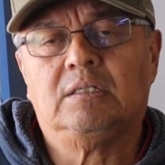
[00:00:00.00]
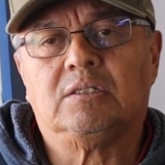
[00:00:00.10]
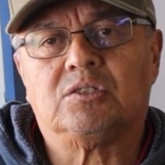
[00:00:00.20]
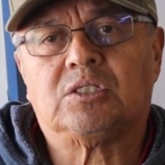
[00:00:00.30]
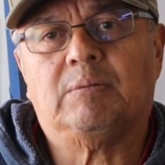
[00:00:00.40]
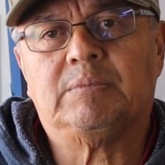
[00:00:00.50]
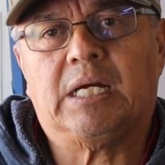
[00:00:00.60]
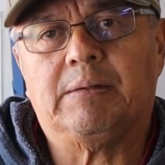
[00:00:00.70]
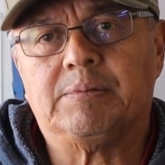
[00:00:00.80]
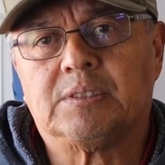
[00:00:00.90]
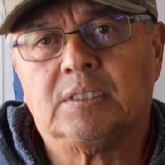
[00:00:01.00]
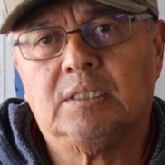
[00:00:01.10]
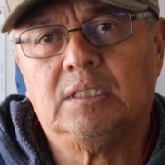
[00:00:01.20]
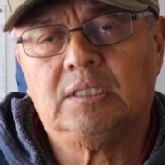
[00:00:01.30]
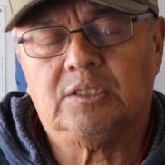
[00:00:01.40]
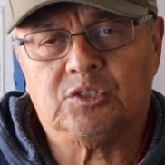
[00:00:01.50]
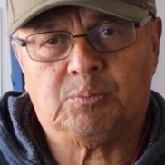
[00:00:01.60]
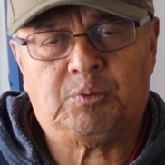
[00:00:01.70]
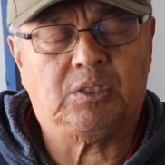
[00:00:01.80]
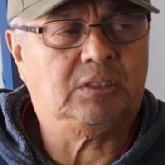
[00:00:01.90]
because sometimes there's a
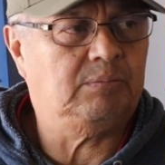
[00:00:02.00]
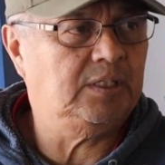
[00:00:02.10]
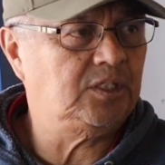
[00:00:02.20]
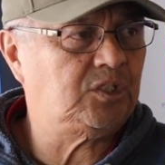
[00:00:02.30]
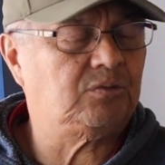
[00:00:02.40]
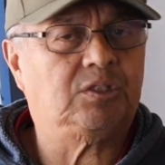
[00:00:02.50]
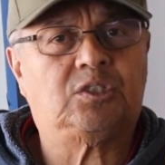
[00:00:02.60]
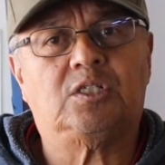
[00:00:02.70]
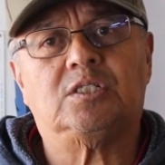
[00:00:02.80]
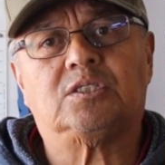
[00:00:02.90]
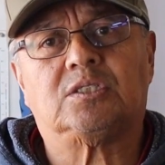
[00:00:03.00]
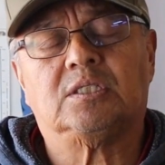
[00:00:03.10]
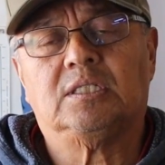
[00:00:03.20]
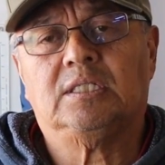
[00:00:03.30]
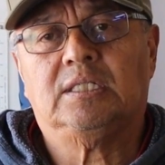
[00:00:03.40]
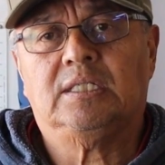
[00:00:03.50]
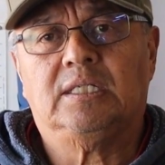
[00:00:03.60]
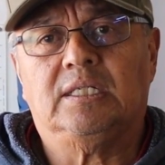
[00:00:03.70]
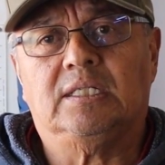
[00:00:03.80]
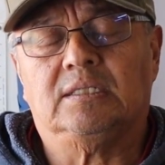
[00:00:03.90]
point of diminishing returns
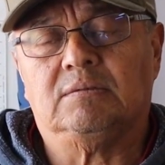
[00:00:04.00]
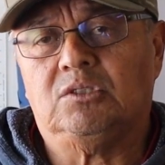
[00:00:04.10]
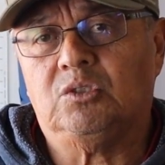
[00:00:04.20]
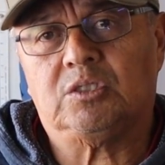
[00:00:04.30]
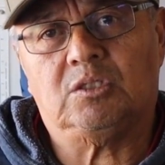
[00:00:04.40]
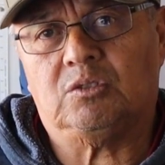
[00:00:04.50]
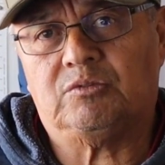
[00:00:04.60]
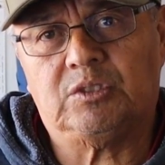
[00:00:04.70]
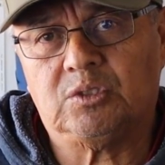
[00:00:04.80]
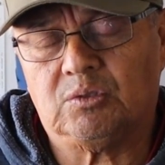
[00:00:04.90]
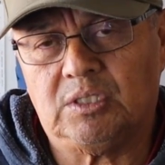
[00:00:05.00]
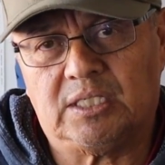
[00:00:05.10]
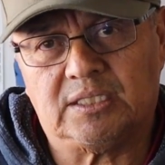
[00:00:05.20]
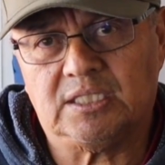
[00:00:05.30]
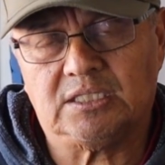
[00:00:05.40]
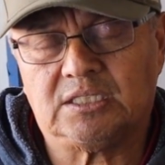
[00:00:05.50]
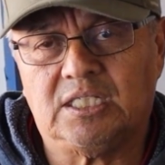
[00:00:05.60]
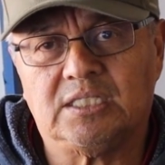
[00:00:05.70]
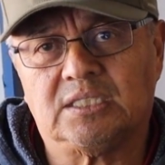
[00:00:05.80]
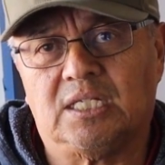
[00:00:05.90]
and you can overdo a lot of these
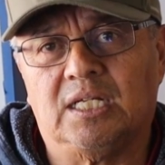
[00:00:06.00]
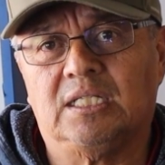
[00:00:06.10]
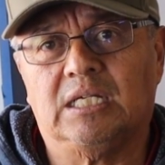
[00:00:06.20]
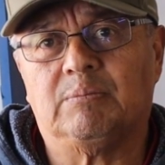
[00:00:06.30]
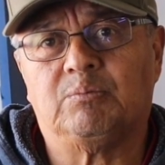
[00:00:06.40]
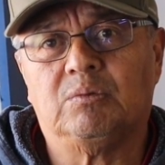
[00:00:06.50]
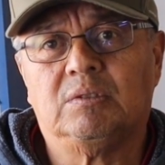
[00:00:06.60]
things and end up